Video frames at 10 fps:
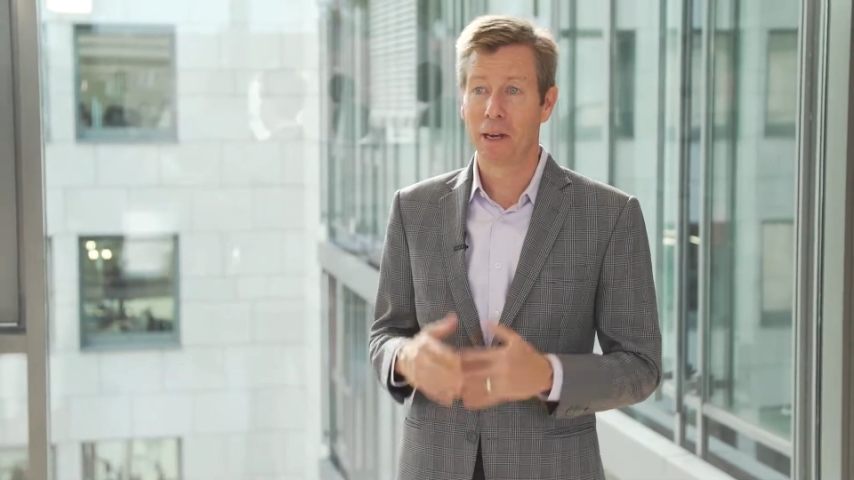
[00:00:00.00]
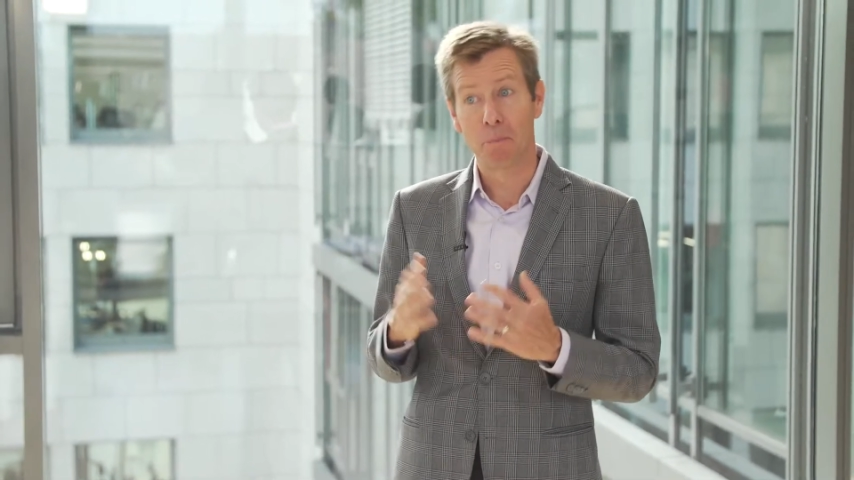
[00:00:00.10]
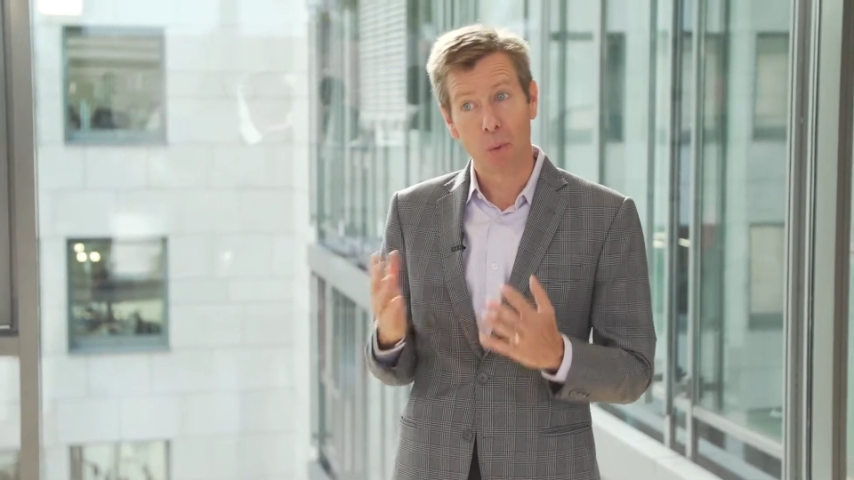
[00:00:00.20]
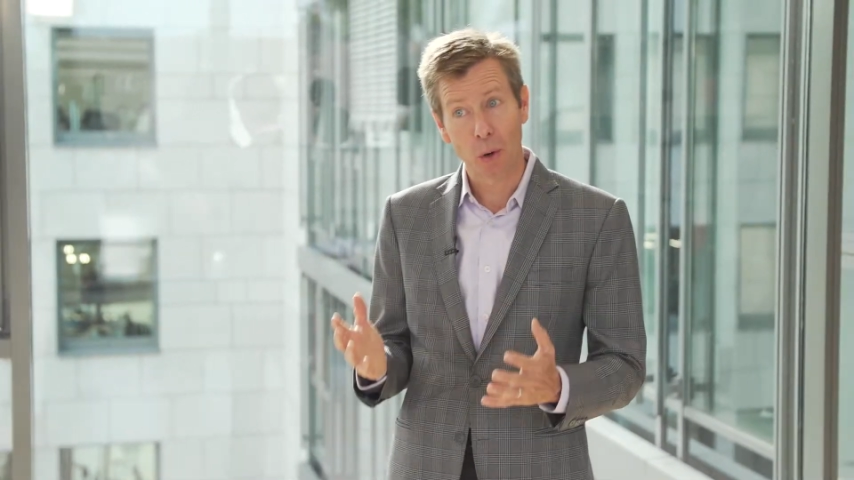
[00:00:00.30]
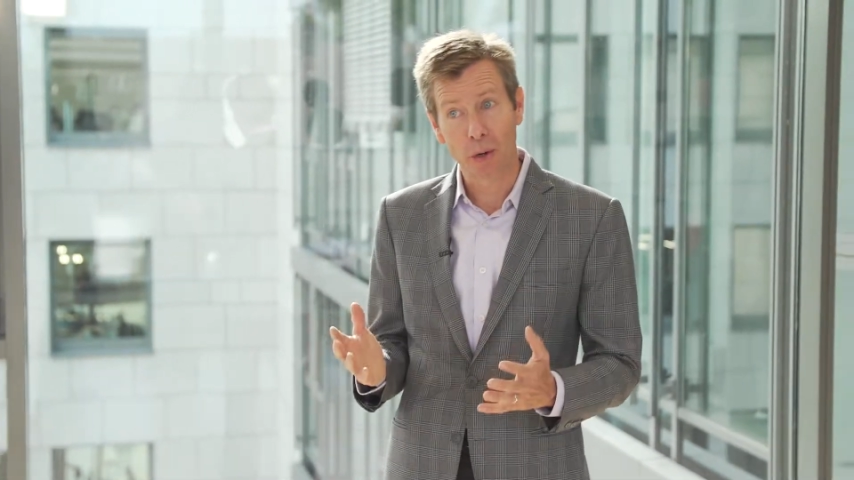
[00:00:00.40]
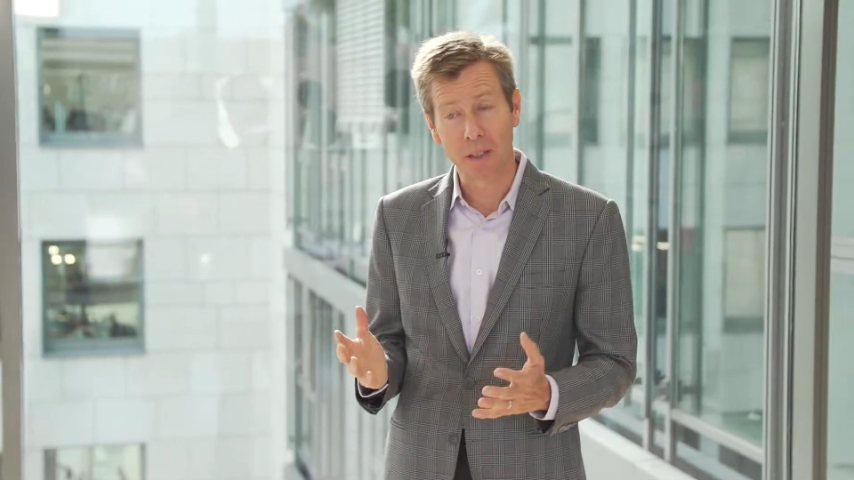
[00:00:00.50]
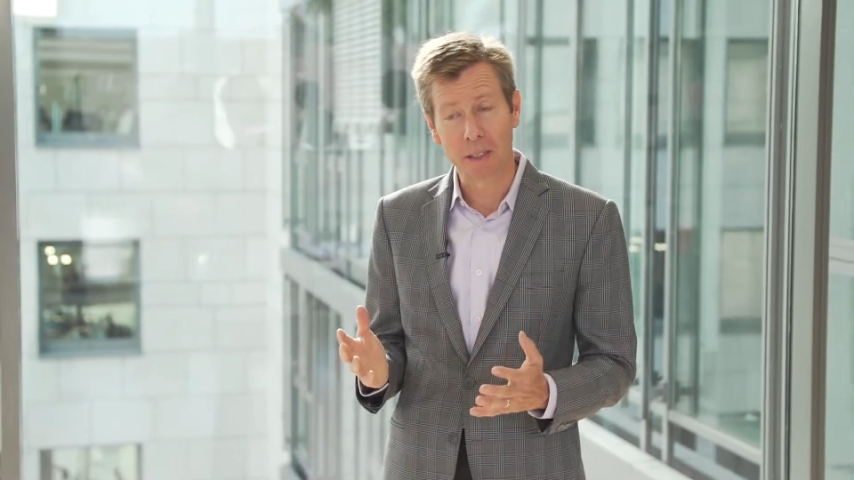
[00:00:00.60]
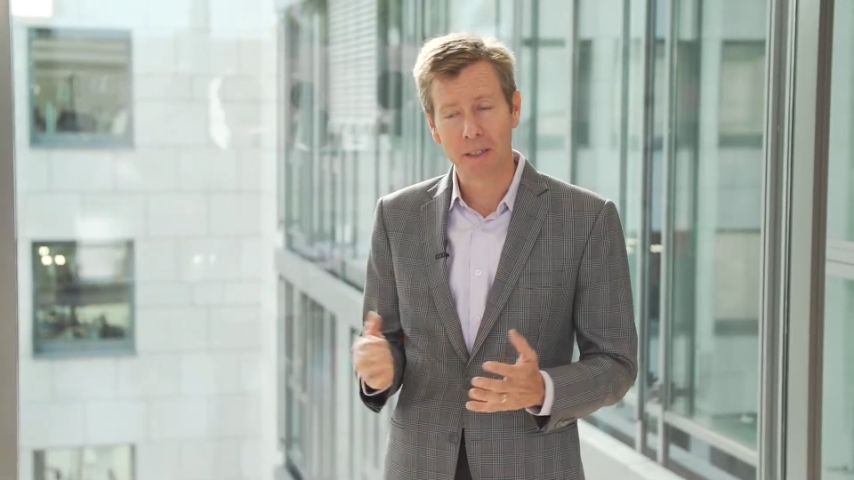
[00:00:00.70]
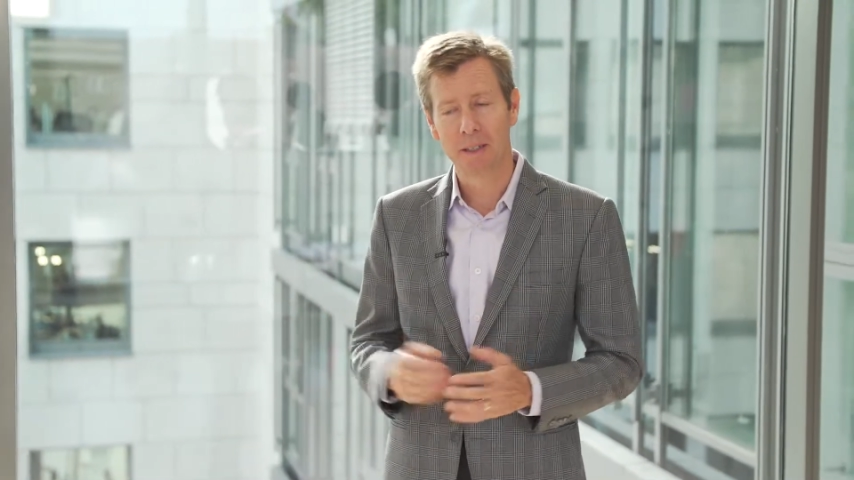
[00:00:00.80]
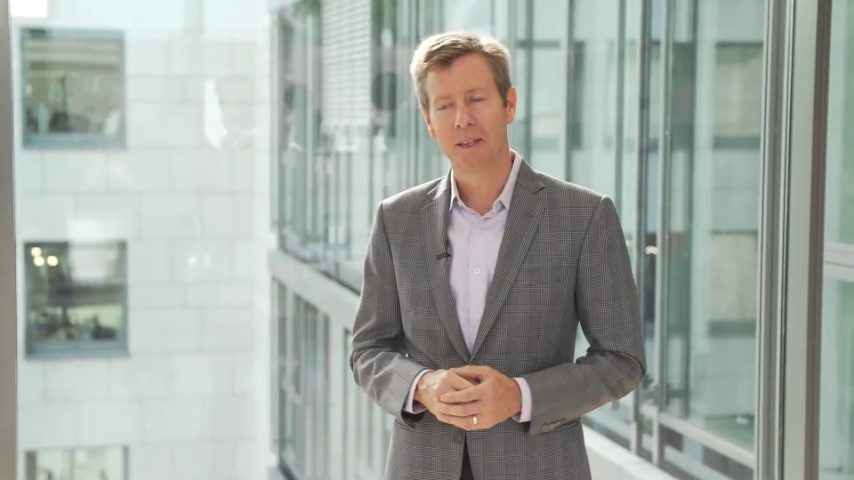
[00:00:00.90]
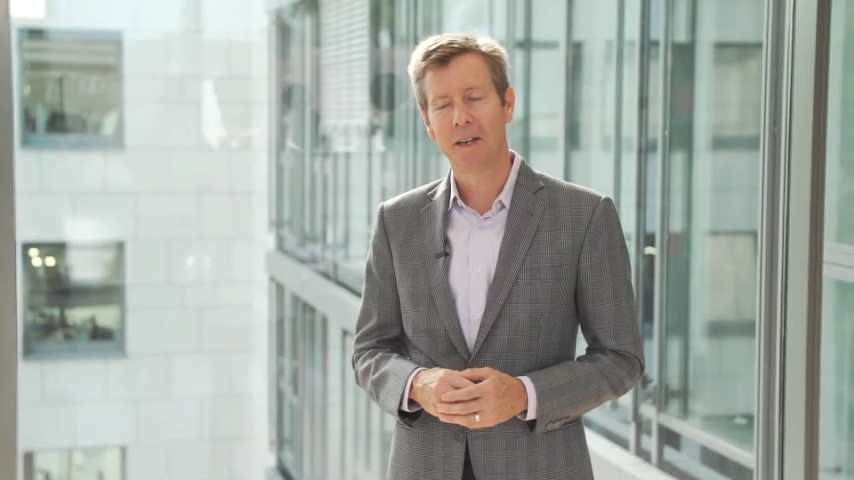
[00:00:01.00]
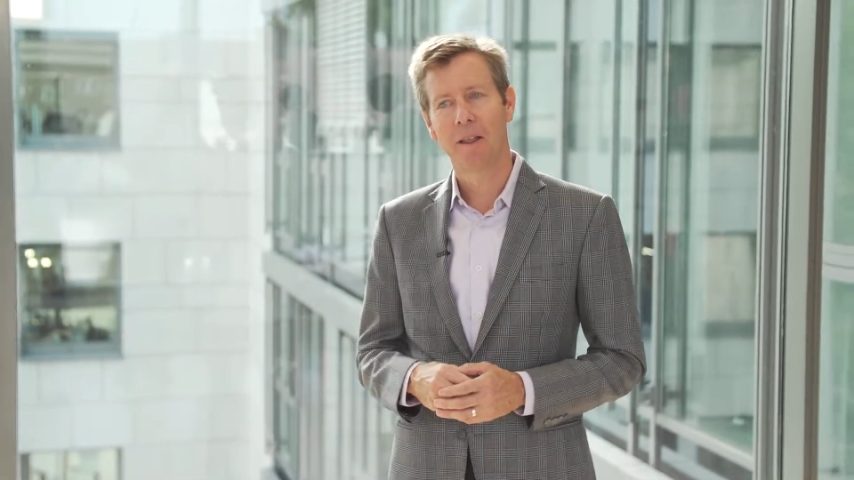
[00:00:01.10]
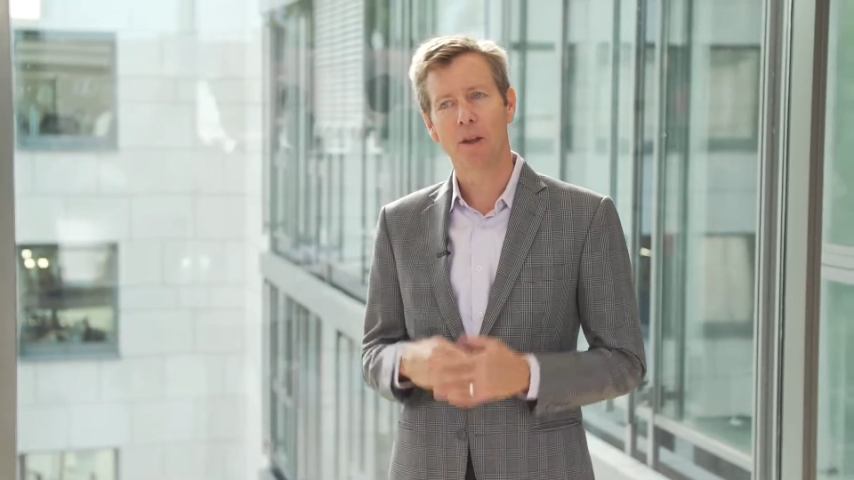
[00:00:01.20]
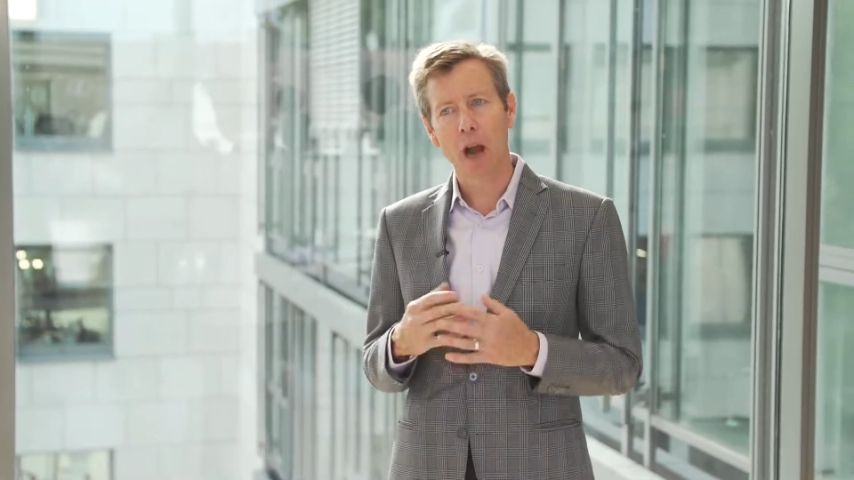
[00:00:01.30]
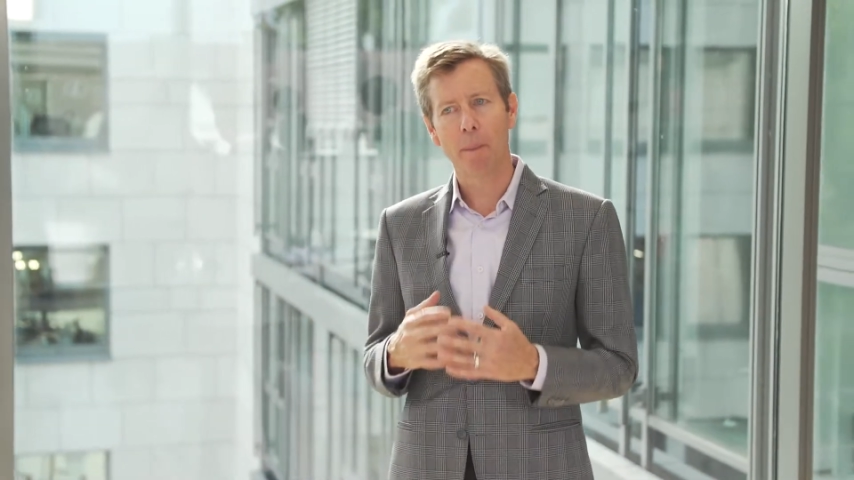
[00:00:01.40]
importantly,
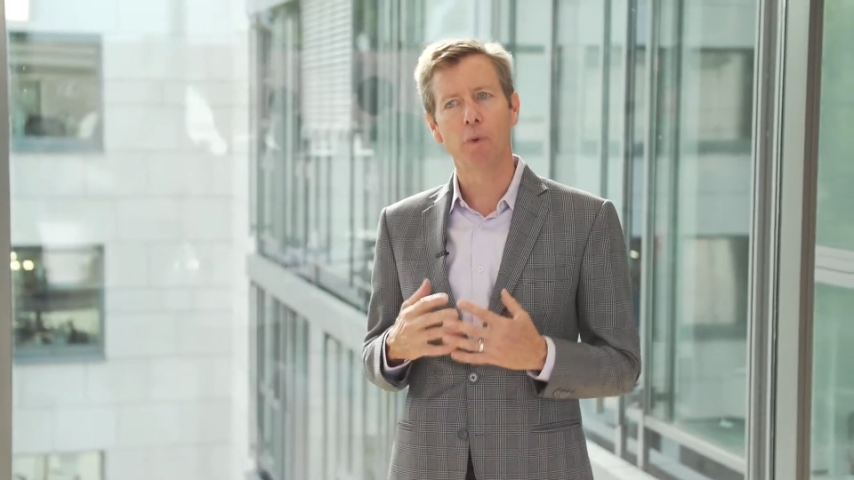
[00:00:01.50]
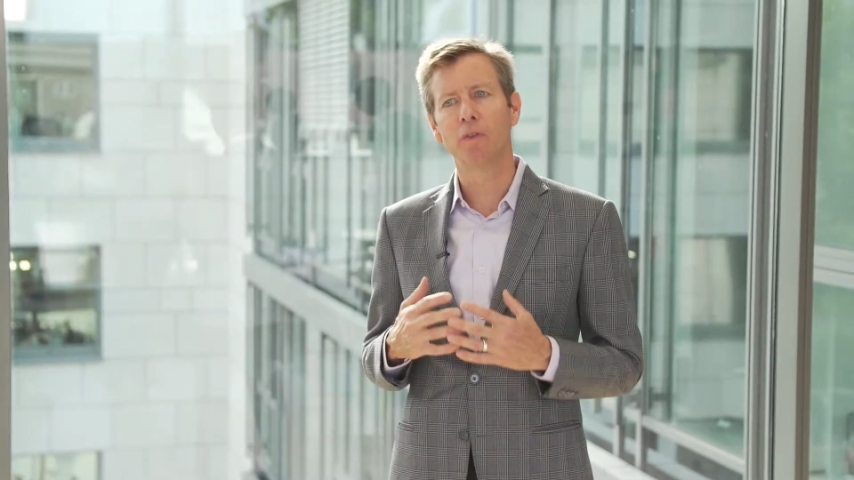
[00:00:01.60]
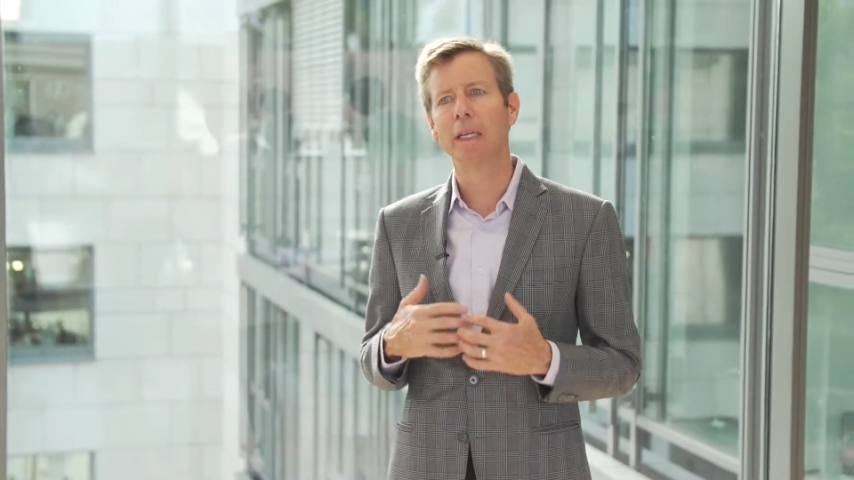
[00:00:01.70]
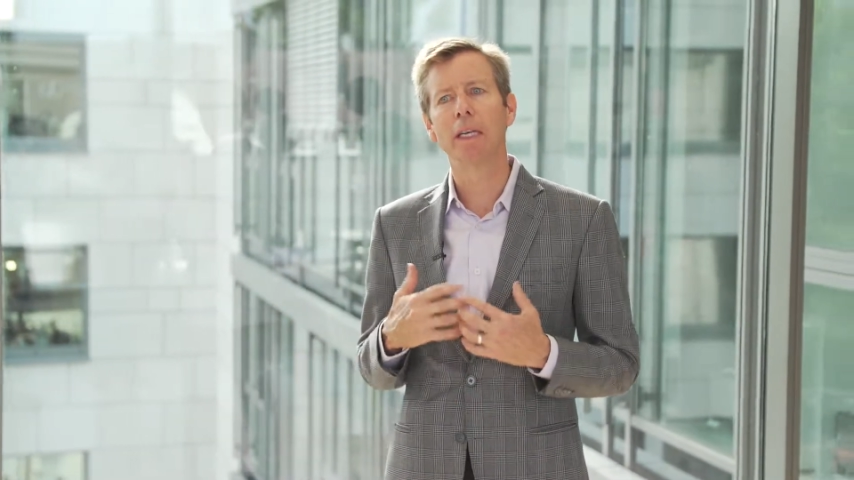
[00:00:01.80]
they're not moving